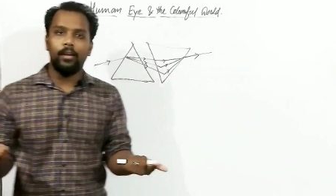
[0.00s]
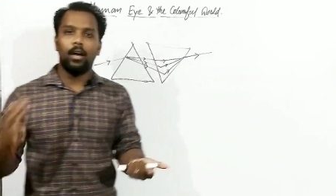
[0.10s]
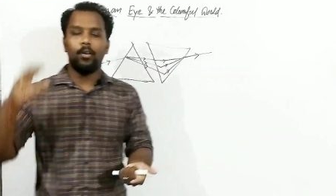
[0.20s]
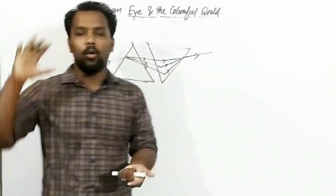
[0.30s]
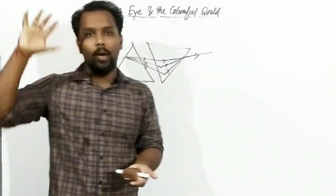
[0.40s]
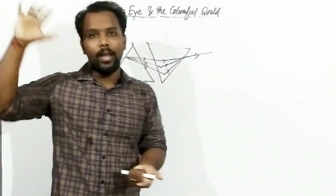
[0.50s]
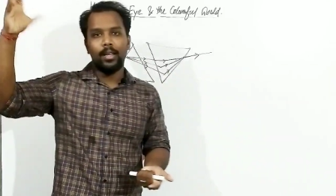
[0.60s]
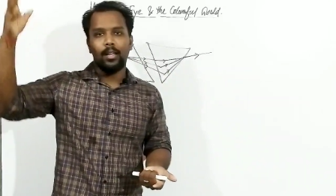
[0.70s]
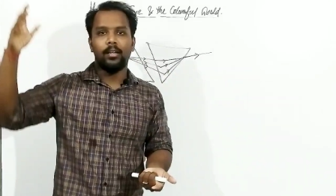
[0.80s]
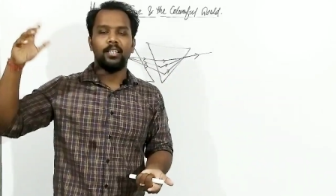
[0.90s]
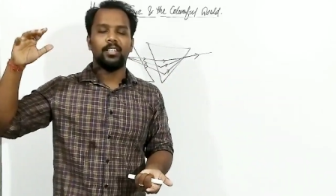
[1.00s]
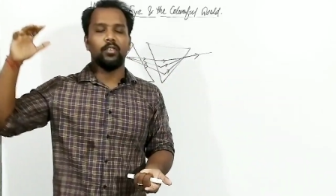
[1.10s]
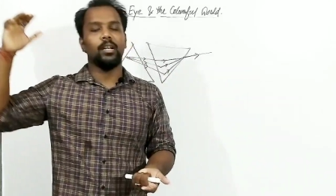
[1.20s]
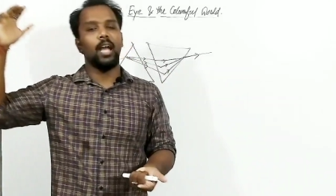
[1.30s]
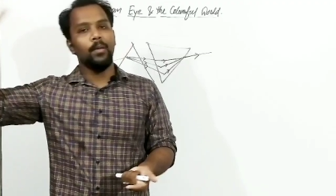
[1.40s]
Our white color that is
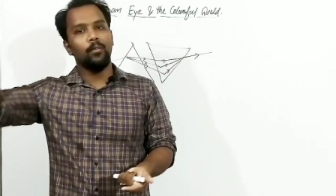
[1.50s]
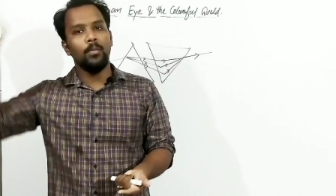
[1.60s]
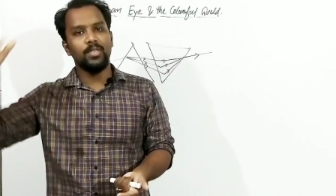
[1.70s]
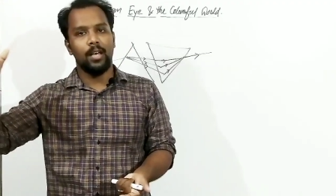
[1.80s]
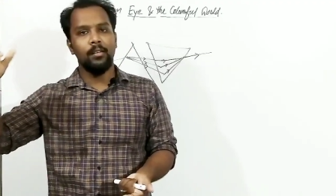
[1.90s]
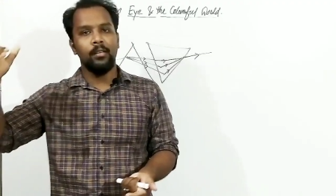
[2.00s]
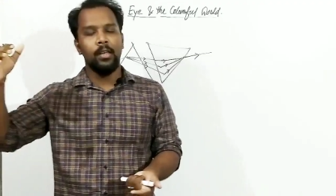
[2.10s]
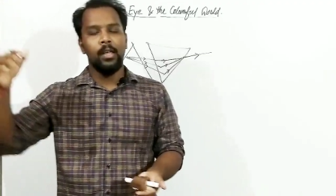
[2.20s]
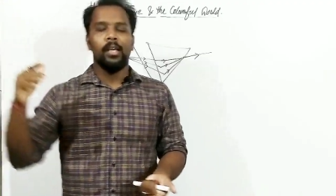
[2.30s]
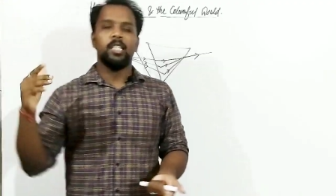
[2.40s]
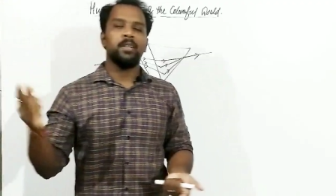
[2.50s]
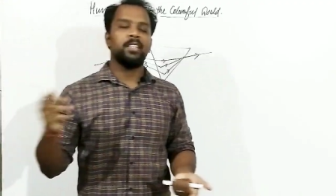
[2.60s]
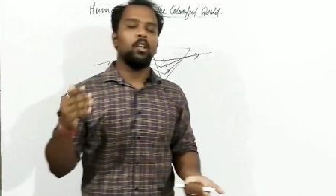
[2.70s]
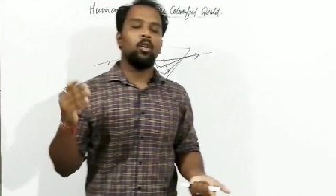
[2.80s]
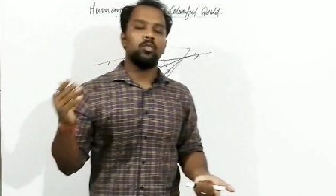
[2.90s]
actually coming from sun is
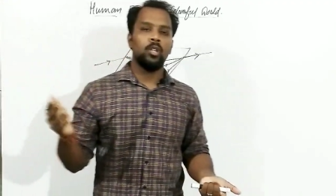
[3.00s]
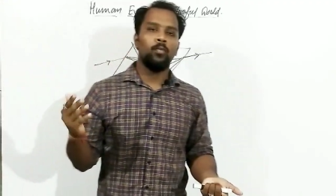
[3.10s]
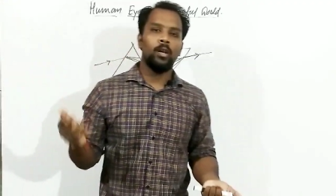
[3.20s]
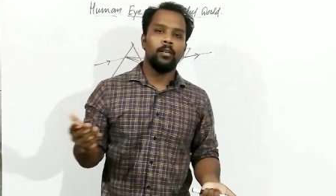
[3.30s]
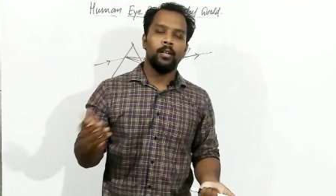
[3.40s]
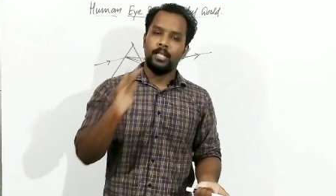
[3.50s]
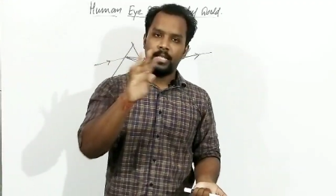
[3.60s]
basically consist of what?